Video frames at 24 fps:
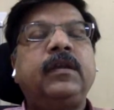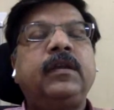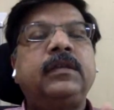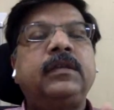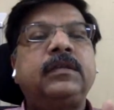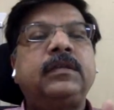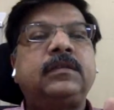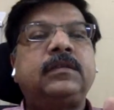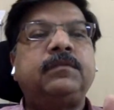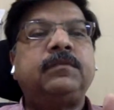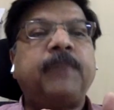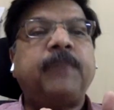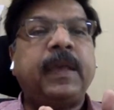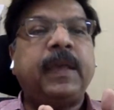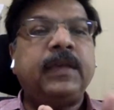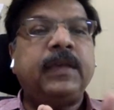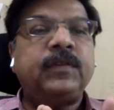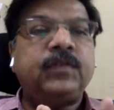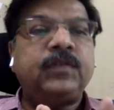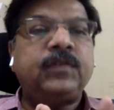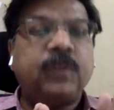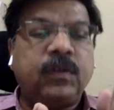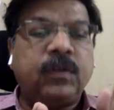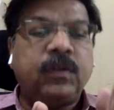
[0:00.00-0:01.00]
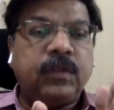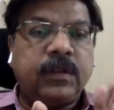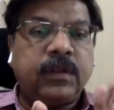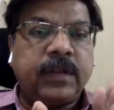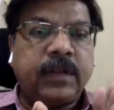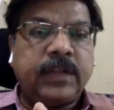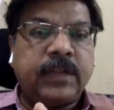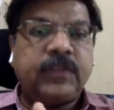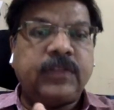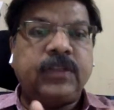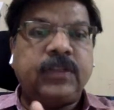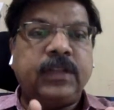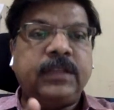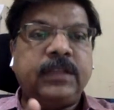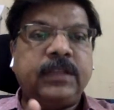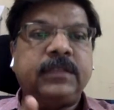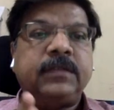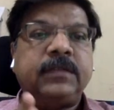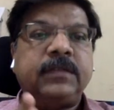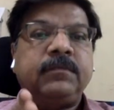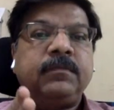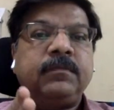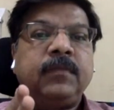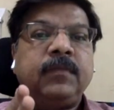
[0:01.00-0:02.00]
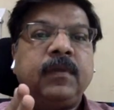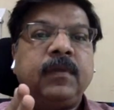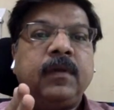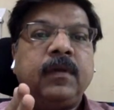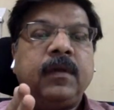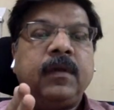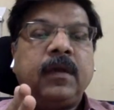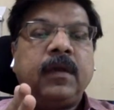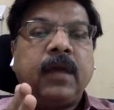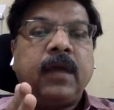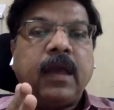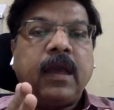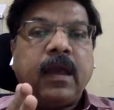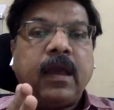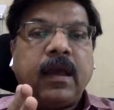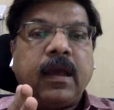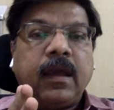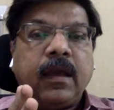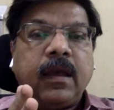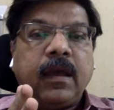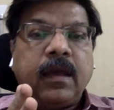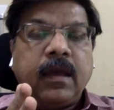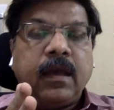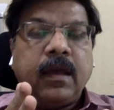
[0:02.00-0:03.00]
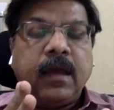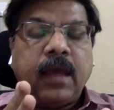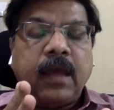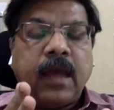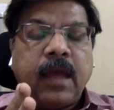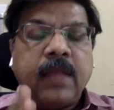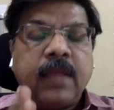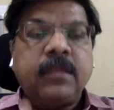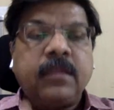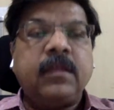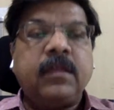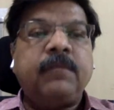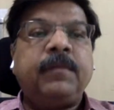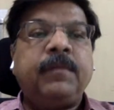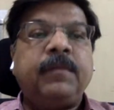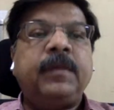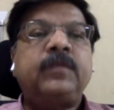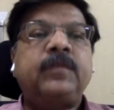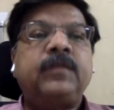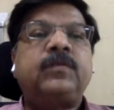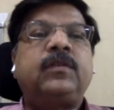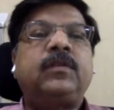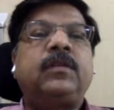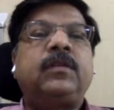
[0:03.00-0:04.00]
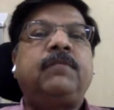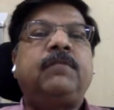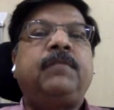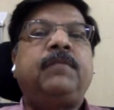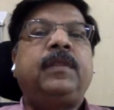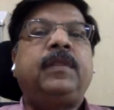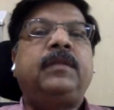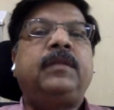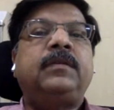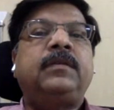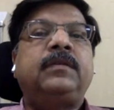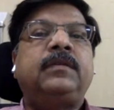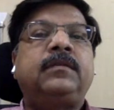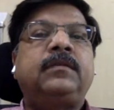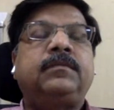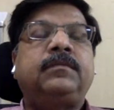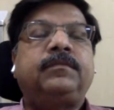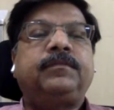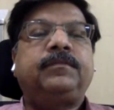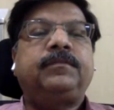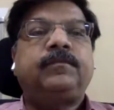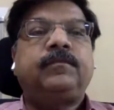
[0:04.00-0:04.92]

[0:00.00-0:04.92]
is based on rationalism, another based on empiricism.